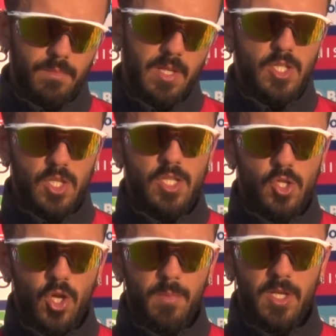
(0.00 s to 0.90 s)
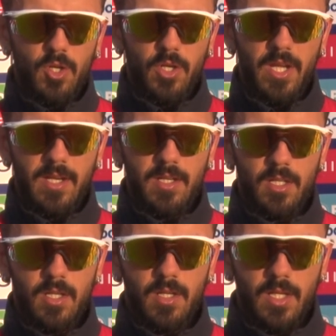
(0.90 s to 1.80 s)
it's going to be good.
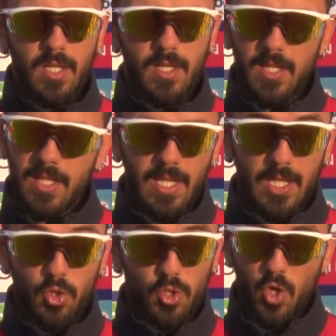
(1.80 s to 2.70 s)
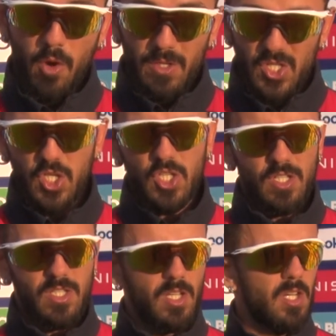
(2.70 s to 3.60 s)
And those
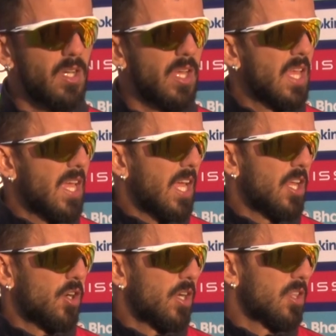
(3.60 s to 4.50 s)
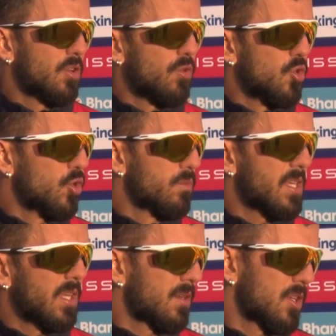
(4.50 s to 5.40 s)
conversations in the rooms
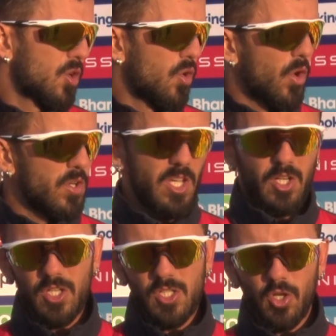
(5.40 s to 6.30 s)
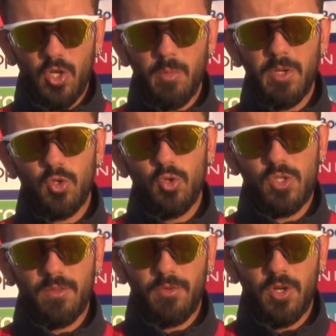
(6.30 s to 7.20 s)
and, you know, on dinners are going to be
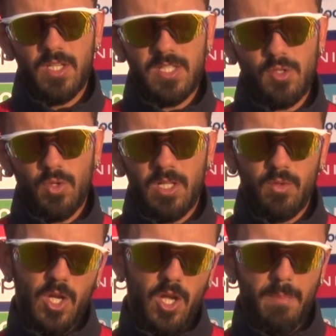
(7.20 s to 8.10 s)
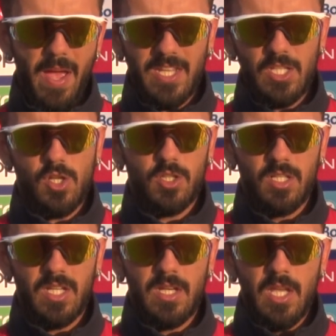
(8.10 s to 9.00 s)
crucial for us as well. We got to back each
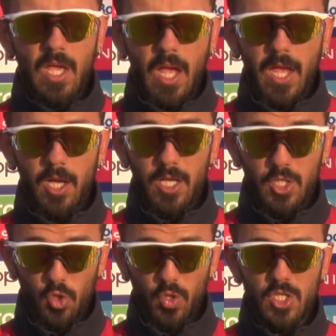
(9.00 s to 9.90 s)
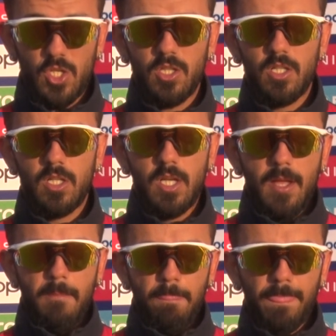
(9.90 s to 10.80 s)
other and show each other
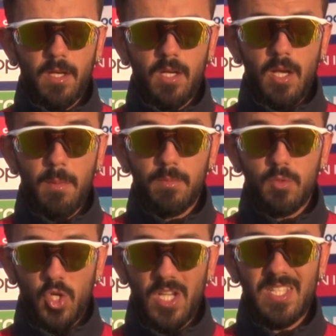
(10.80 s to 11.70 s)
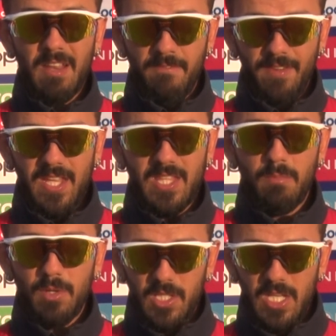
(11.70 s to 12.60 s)
trust and faith
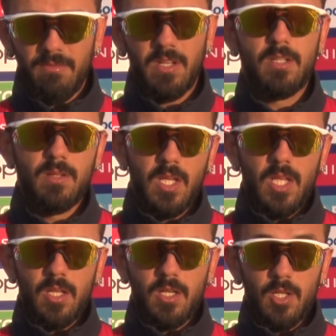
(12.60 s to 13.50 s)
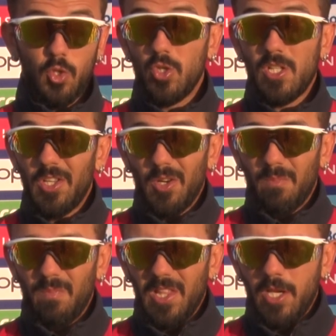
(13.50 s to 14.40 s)
and believe. And those little
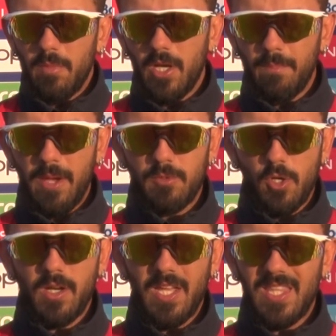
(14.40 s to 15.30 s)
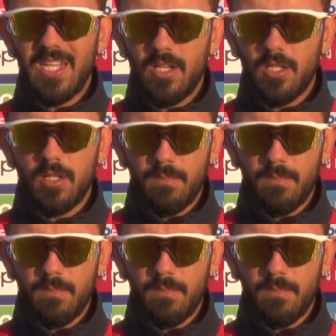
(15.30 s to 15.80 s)
bit of pep talk, I think,